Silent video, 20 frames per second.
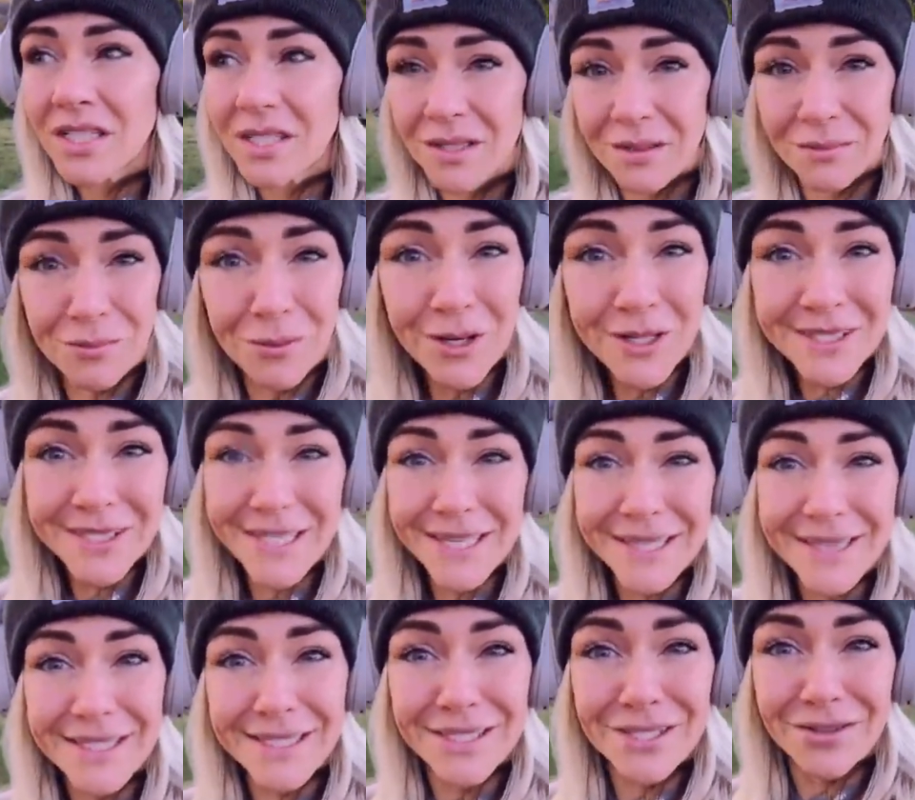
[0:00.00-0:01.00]
she was
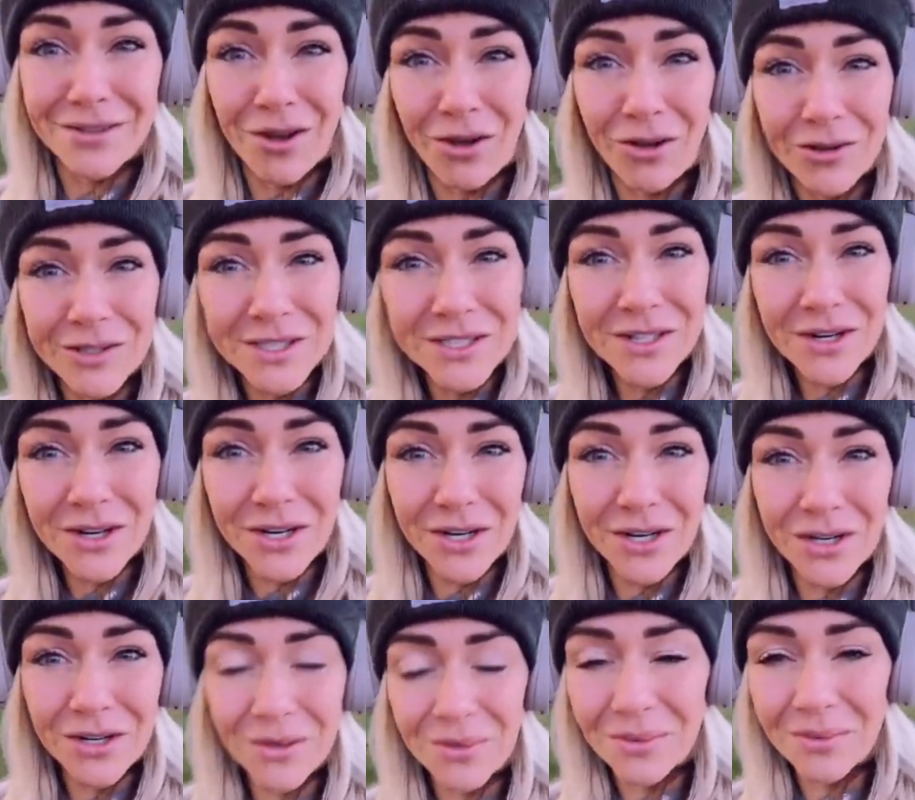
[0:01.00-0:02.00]
like this all
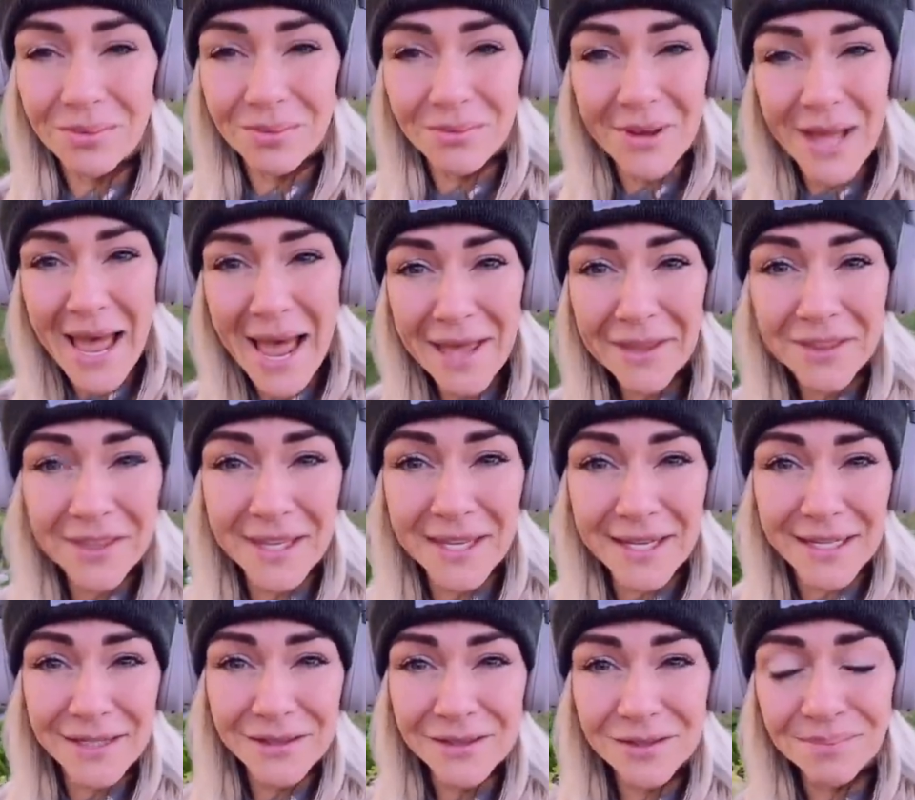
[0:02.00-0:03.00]
star
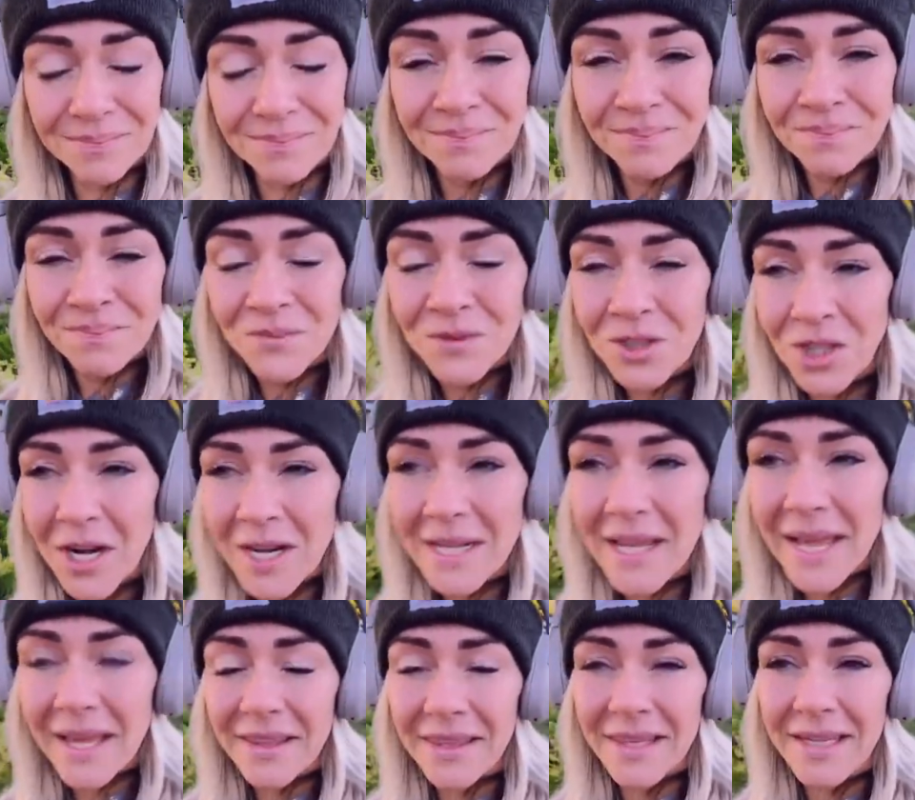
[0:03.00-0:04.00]
athlete,
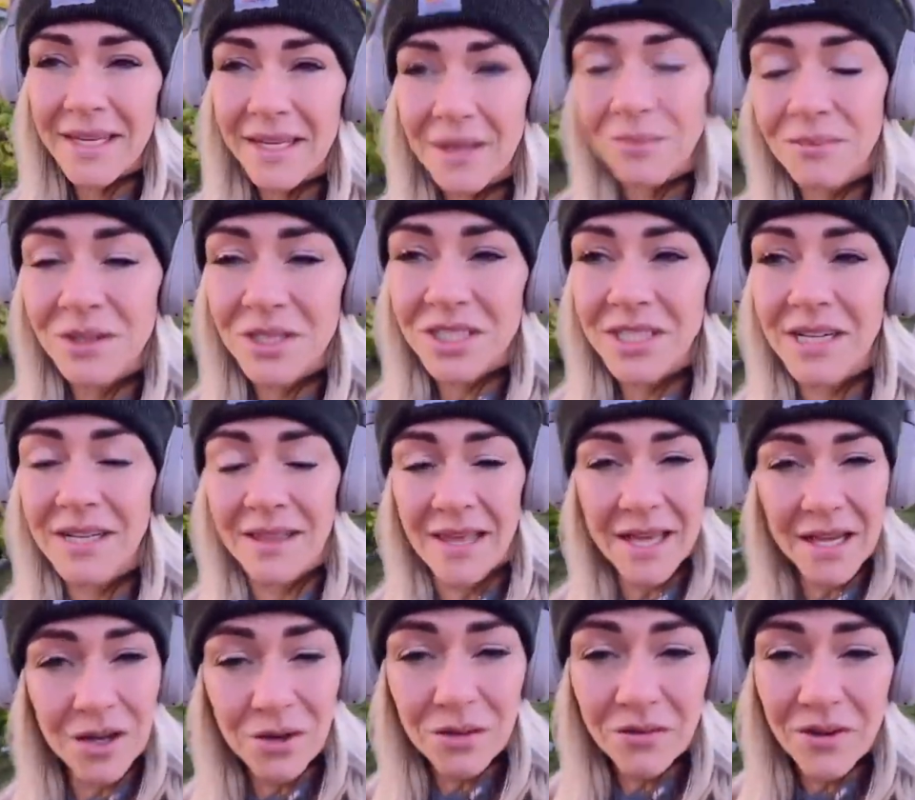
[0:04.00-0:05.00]
track athlete. She
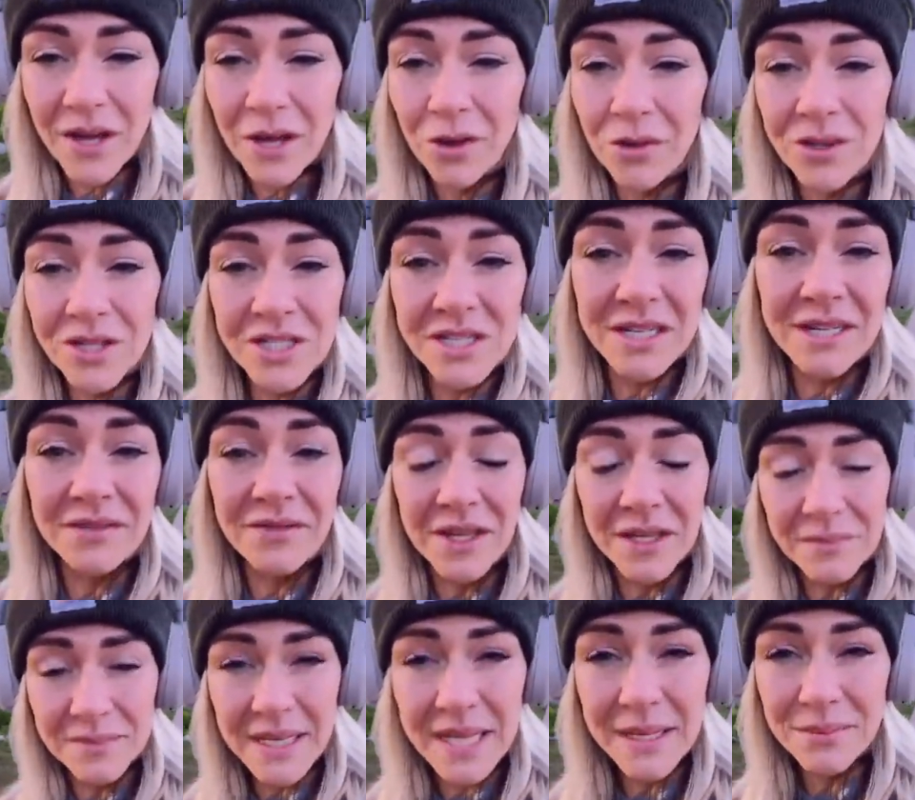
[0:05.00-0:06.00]
let go of health. She
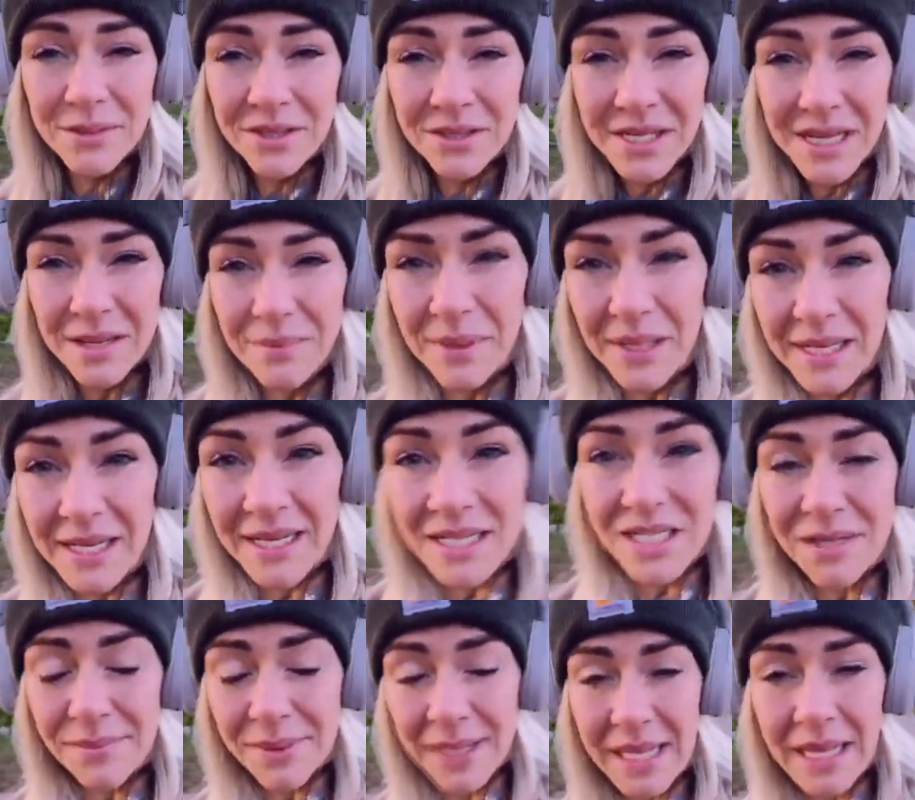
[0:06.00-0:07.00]
developed type 2
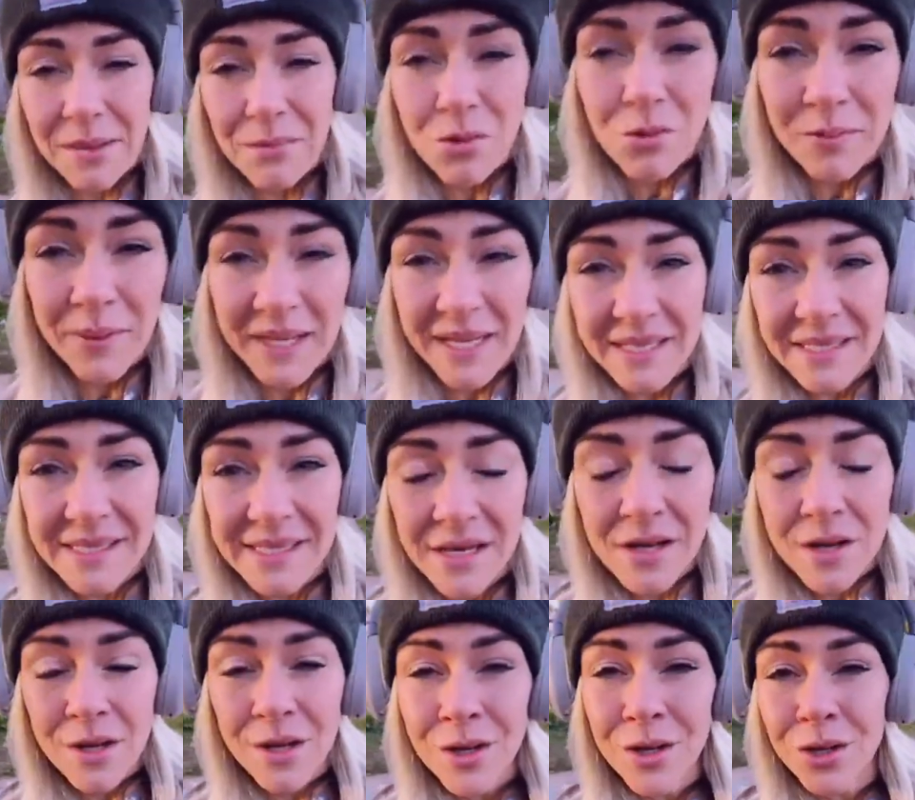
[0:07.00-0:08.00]
diabetes. She became obese.
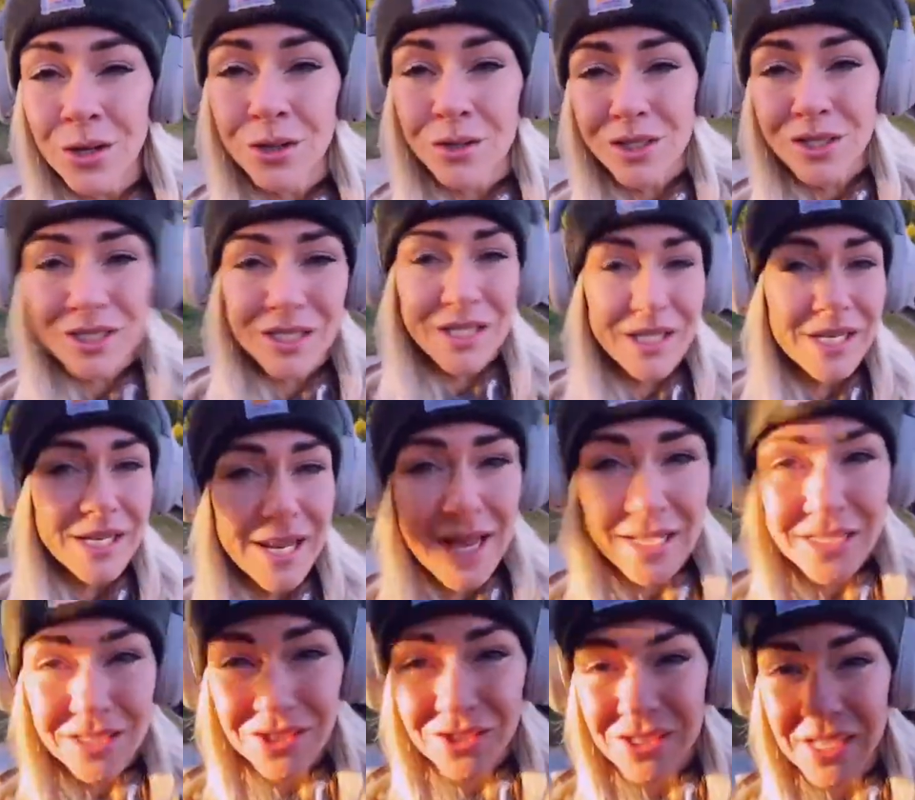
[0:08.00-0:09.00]
She didn't
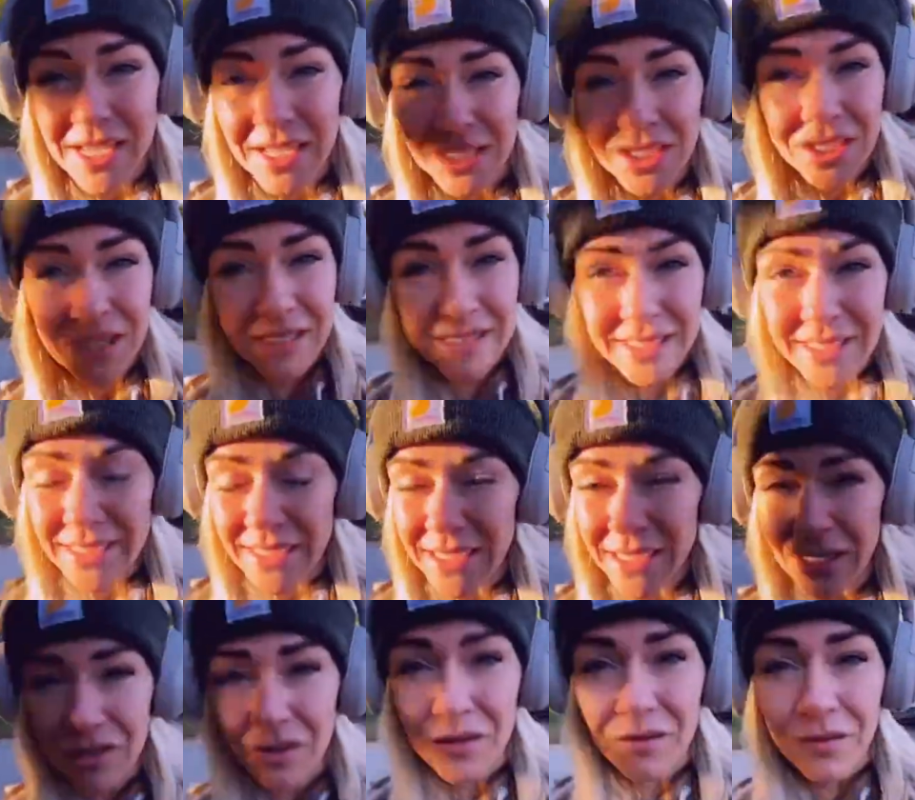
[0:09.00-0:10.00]
exercise. She didn't
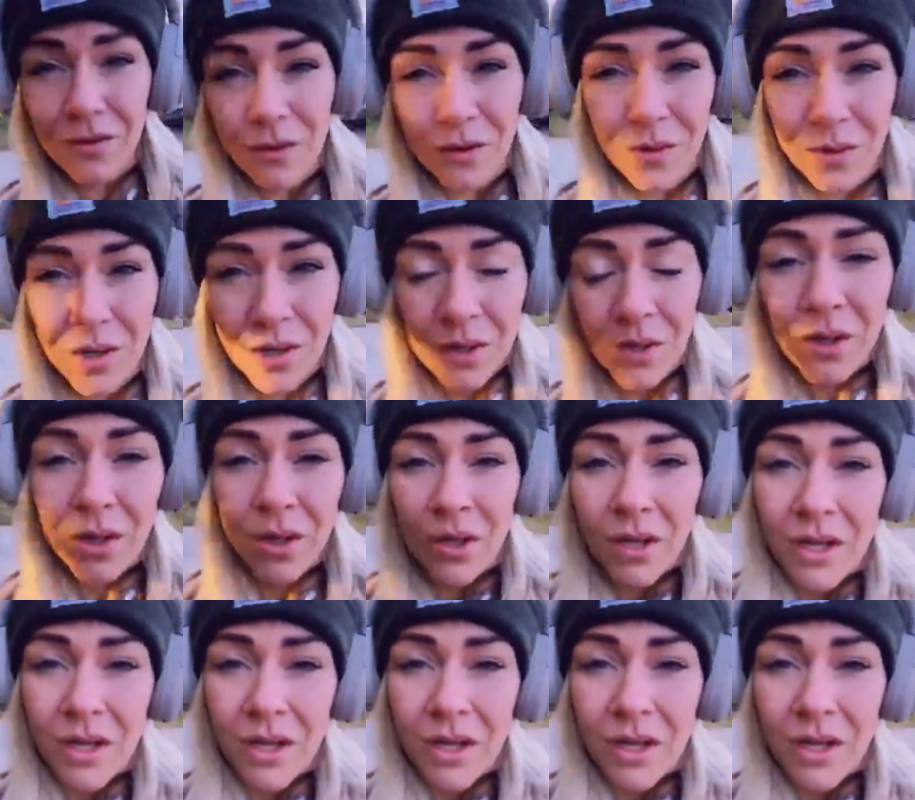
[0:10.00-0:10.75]
eat good food.